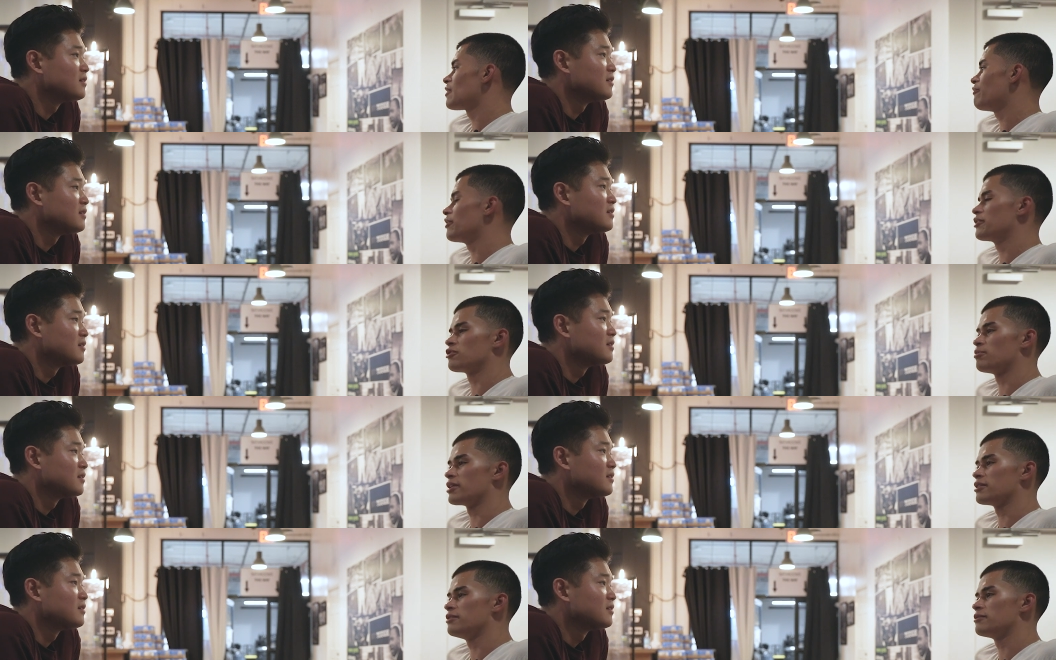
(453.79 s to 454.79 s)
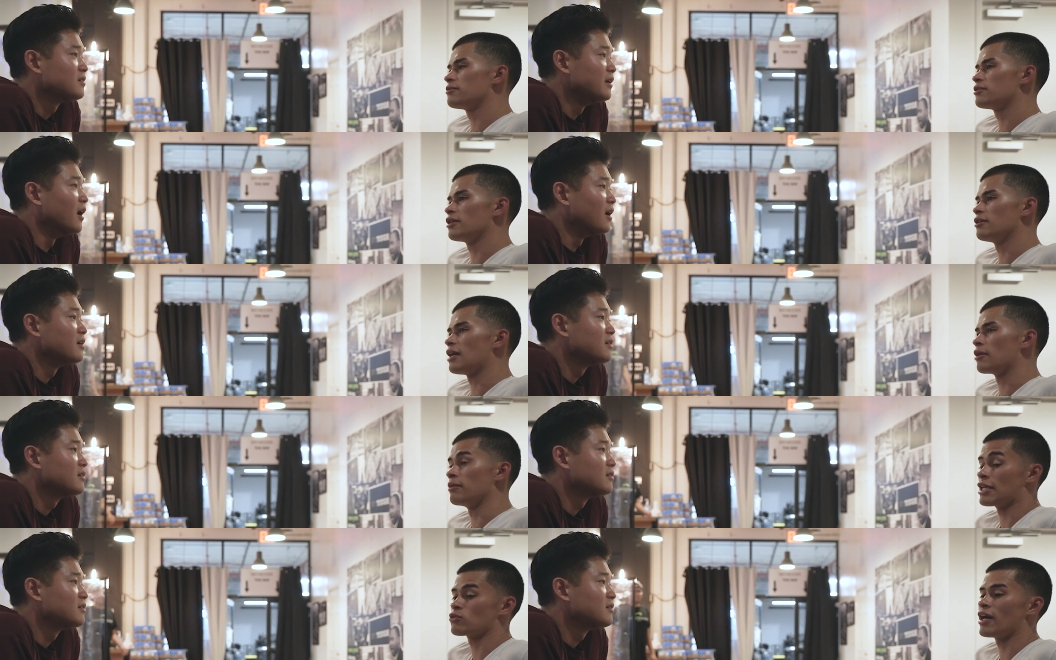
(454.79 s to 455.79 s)
Speaker 1: I felt disrespected. Yeah. So I
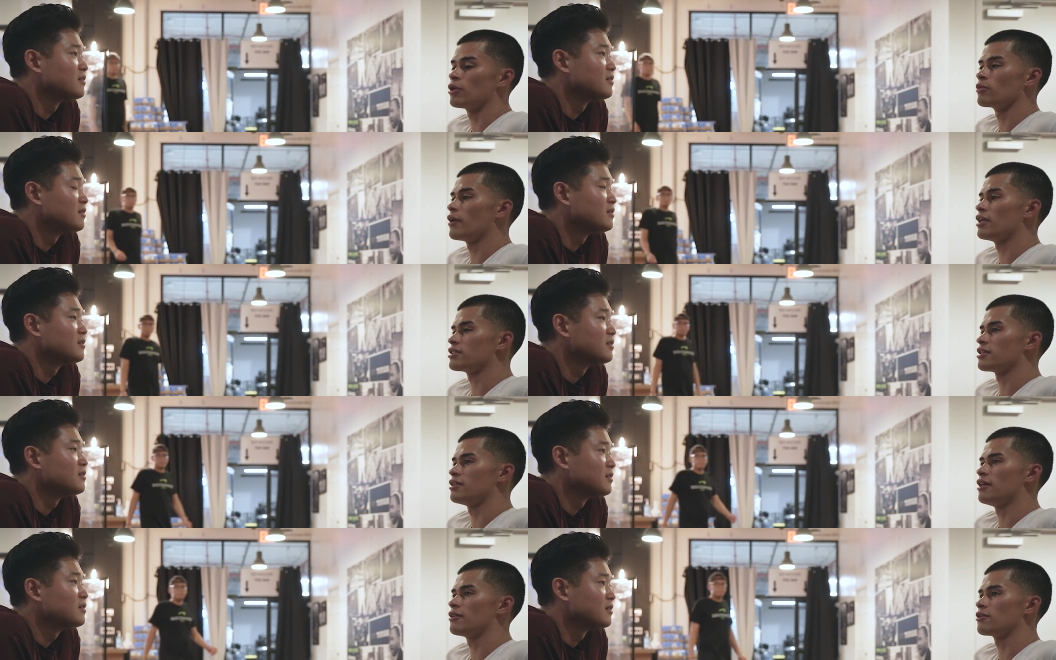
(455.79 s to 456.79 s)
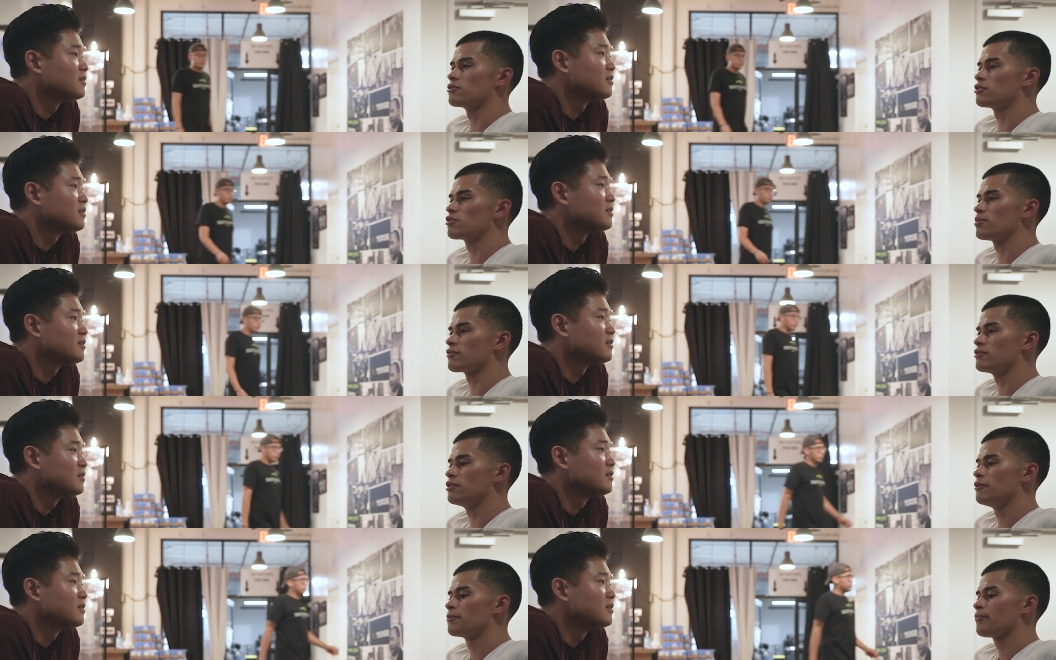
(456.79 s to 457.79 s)
don't, that's why I don't regret it because I, I thought it was disrespectful.
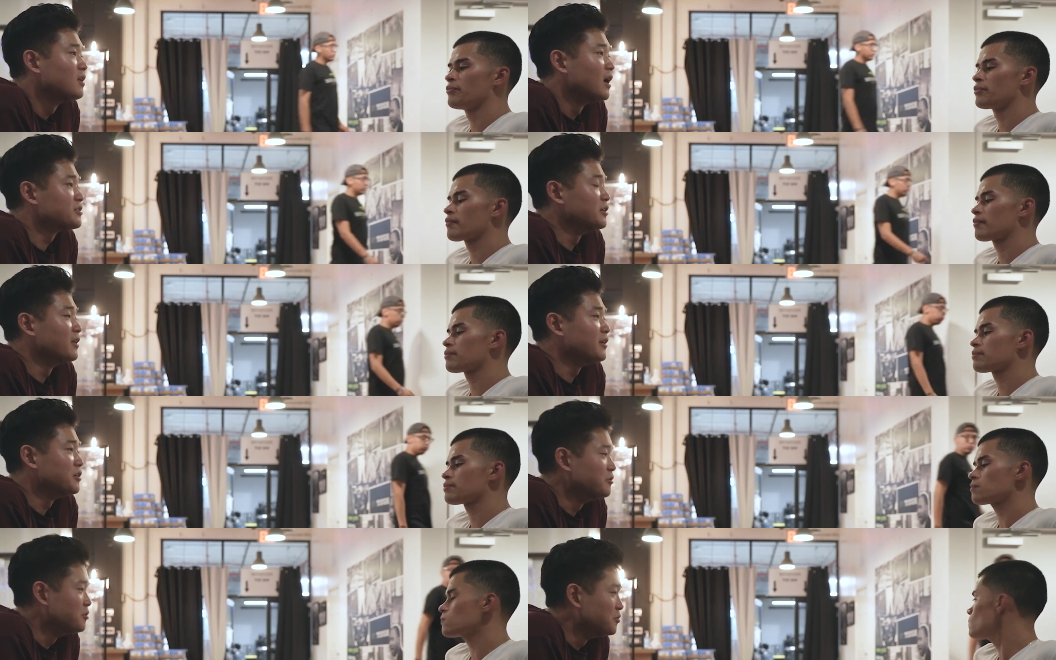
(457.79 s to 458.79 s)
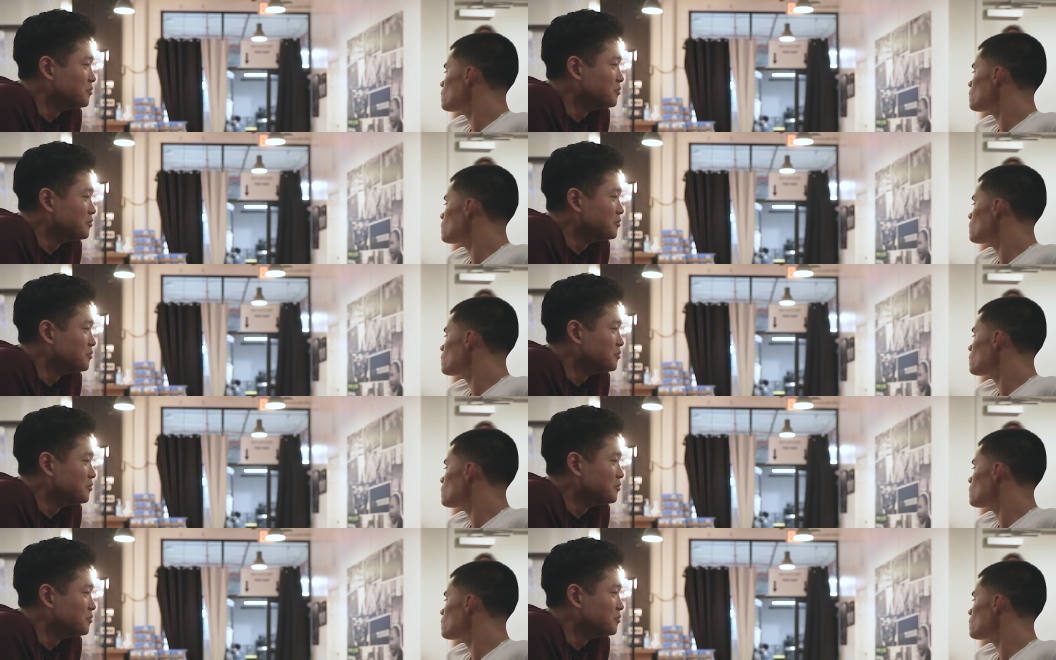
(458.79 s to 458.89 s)
Speaker 2: That's good that you